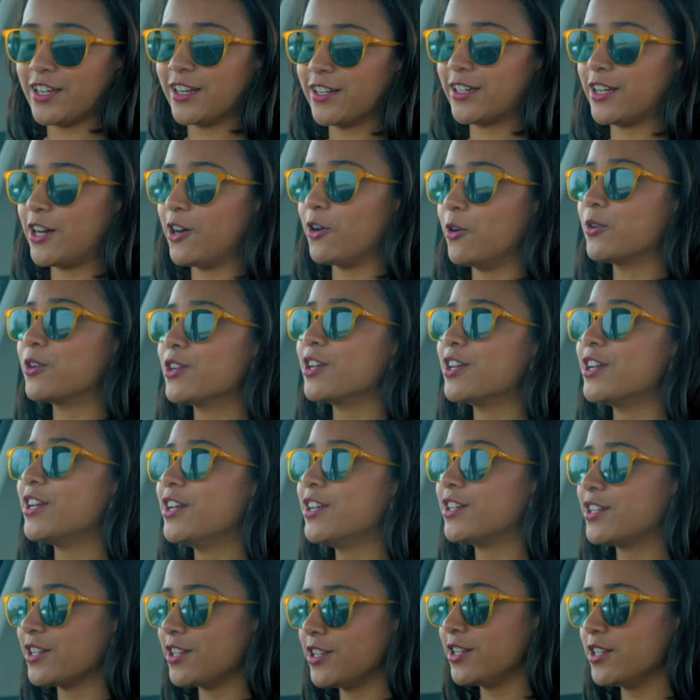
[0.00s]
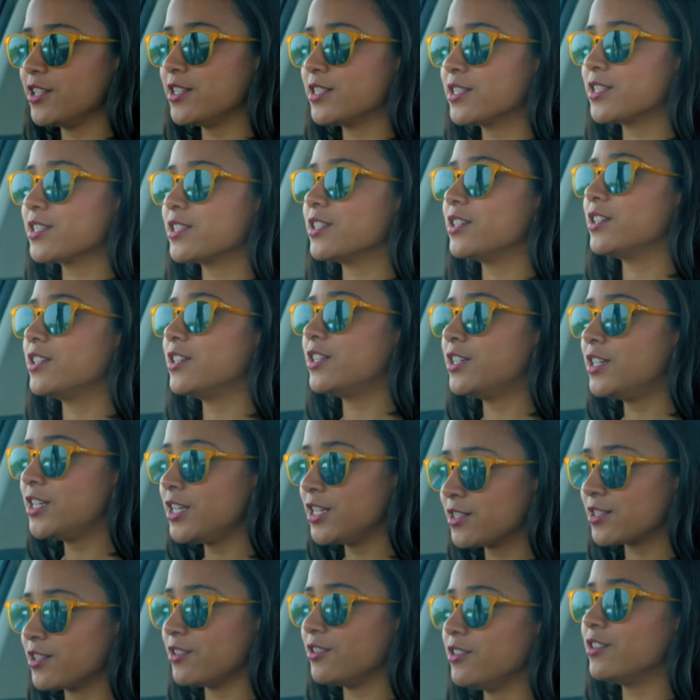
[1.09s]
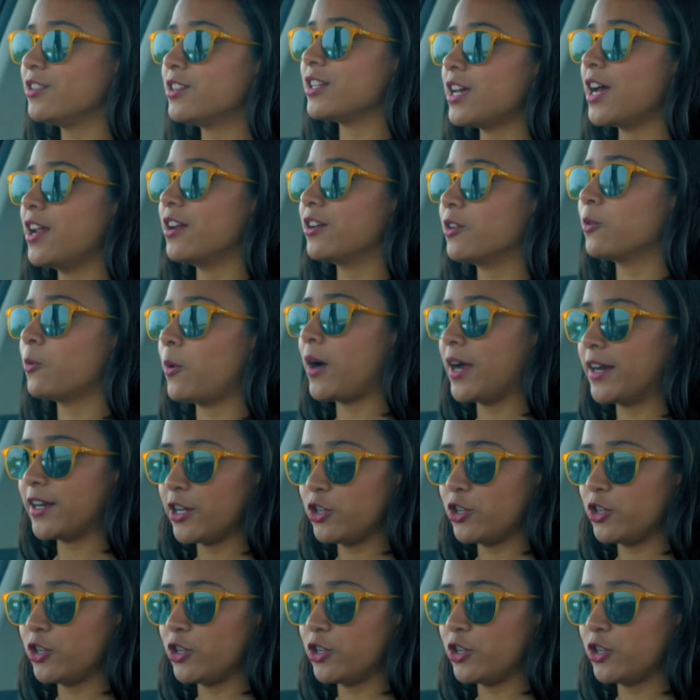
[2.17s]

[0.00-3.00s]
that out. It is decent and quite